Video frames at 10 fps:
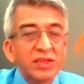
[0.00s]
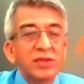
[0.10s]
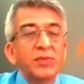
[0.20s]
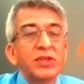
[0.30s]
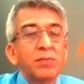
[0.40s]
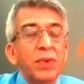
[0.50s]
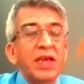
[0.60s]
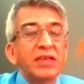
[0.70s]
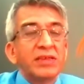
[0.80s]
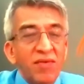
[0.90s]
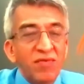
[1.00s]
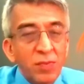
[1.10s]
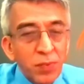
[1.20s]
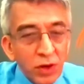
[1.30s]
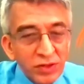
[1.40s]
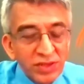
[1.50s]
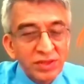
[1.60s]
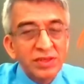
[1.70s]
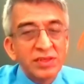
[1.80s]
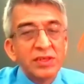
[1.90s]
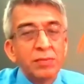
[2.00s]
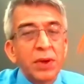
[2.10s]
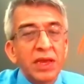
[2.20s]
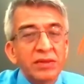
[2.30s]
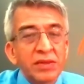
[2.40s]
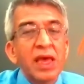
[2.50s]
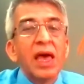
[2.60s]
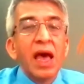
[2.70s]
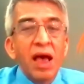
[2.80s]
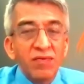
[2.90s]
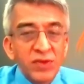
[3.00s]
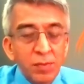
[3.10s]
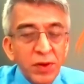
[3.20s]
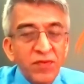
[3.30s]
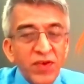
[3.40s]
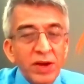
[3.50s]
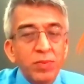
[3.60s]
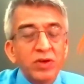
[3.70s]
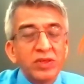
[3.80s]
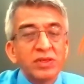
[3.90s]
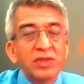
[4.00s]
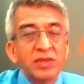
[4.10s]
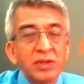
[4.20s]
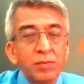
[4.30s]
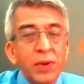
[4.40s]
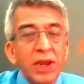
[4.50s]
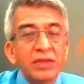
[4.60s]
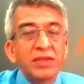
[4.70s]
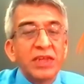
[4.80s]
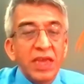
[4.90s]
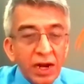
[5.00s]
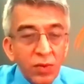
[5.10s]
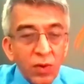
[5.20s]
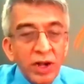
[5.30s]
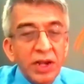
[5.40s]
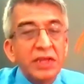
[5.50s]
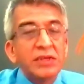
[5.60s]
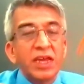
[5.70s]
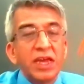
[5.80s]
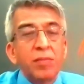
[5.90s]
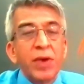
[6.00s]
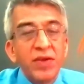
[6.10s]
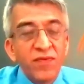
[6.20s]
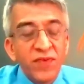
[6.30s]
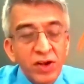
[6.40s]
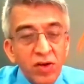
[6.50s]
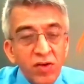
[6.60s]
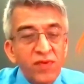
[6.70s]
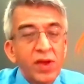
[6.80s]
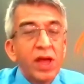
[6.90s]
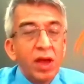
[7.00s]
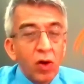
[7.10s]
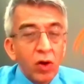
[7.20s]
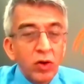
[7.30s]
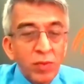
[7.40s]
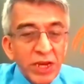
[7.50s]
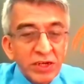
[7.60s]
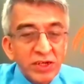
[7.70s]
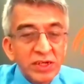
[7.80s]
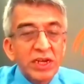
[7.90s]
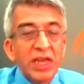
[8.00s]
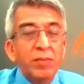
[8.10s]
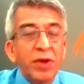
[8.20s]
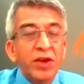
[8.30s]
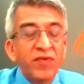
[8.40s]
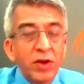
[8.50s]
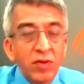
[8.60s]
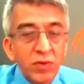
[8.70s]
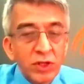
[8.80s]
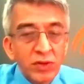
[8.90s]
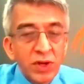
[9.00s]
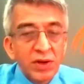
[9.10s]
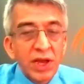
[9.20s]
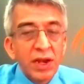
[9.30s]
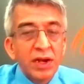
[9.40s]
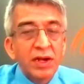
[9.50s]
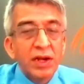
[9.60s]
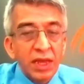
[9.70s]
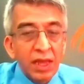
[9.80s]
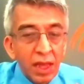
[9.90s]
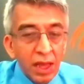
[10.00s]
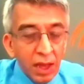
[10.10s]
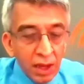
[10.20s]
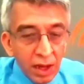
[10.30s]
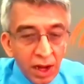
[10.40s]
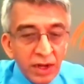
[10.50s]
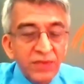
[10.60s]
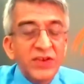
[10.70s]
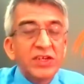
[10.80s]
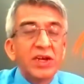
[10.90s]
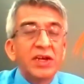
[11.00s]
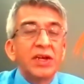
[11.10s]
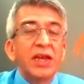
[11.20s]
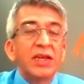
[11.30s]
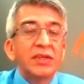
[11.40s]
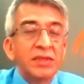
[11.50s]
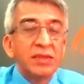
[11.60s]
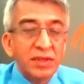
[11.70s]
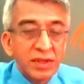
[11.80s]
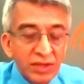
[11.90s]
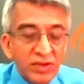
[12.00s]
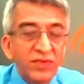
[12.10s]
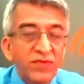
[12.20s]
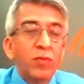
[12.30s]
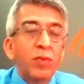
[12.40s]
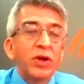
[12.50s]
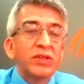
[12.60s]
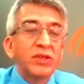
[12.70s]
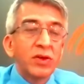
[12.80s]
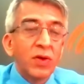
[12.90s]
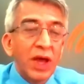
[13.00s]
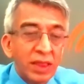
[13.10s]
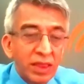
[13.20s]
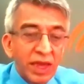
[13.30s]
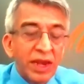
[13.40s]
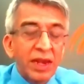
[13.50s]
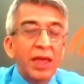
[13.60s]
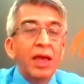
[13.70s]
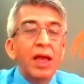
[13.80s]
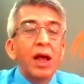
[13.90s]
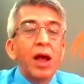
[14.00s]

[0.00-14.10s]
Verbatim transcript: systems in place, have the processes in place, have simplified processes in place, take advantage, take benefit of automation, take benefit of virtual reality, uh, artificial intelligence, Industry four point oh, and then